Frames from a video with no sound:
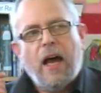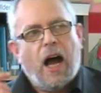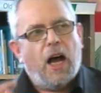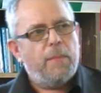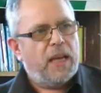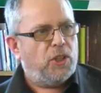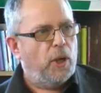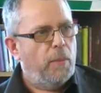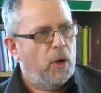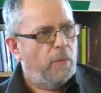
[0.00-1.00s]
I met
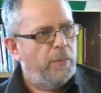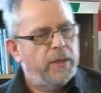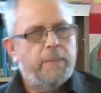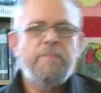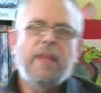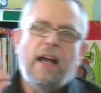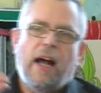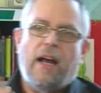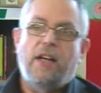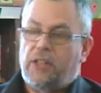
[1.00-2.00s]
her mum,
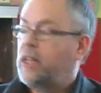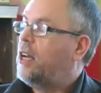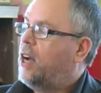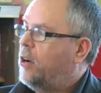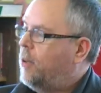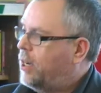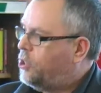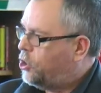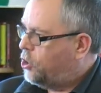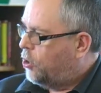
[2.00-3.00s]
and I said, can I write
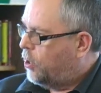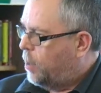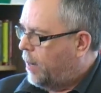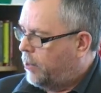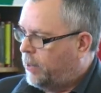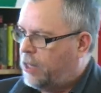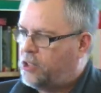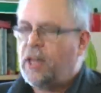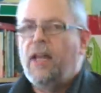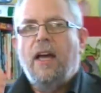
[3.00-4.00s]
a story about
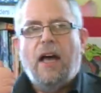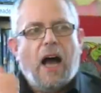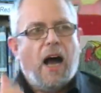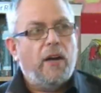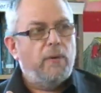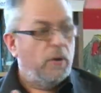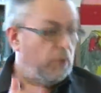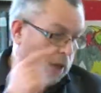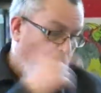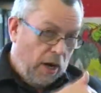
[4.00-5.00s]
this? I
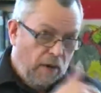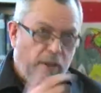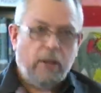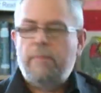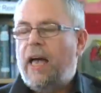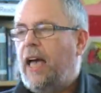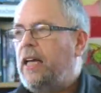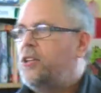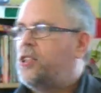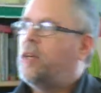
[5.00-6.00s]
wrote a novel,
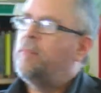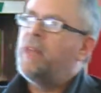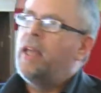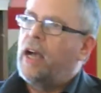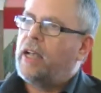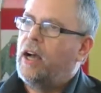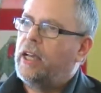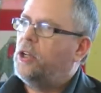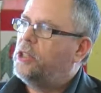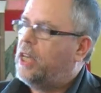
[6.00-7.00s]
Hate. A guy
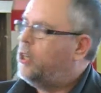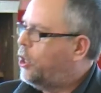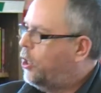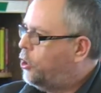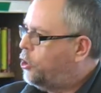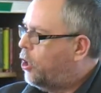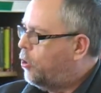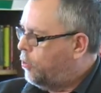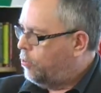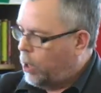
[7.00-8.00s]
called Ian
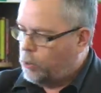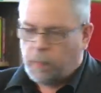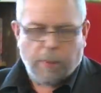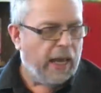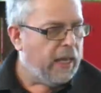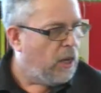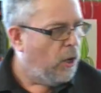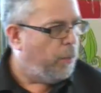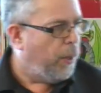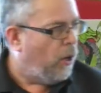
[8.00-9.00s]
Kershaw wrote a play
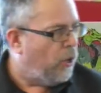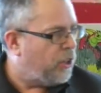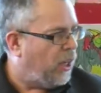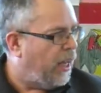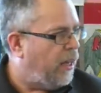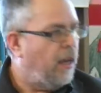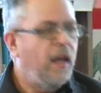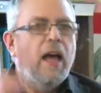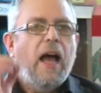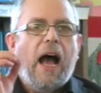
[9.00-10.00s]
called Porcelain,
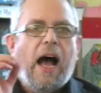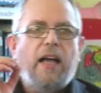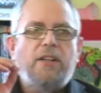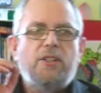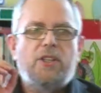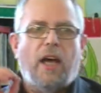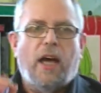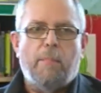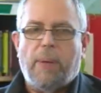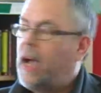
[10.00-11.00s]
and
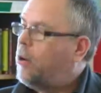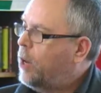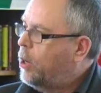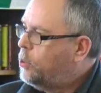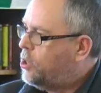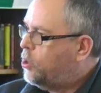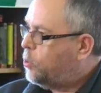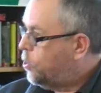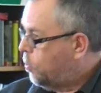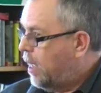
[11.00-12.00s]
Black Roses
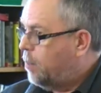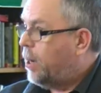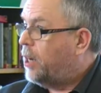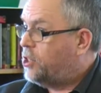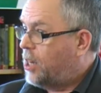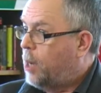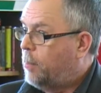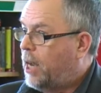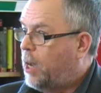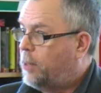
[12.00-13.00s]
was written by
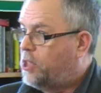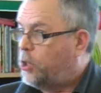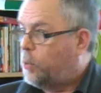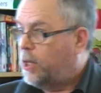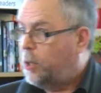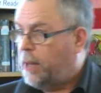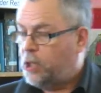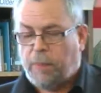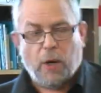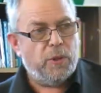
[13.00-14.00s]
Simon Armitage, one of the
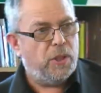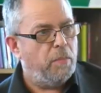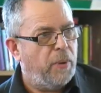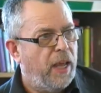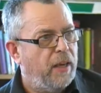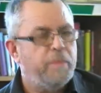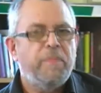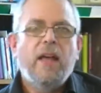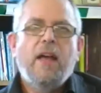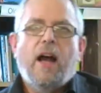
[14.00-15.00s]
best poets in Britain.
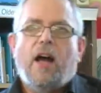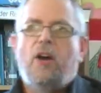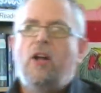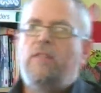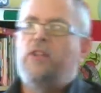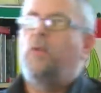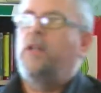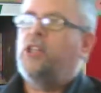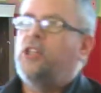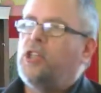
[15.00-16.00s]
And all of us
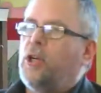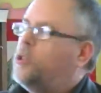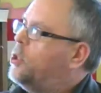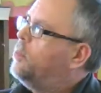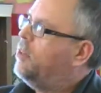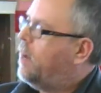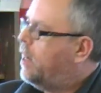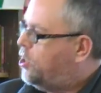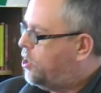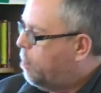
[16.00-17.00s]
wanted to do something
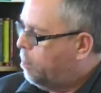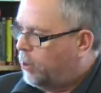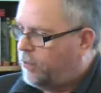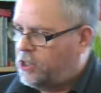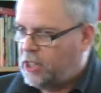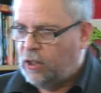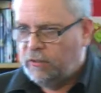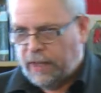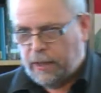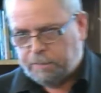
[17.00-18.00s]
very simple for
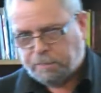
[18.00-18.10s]
Sylvia.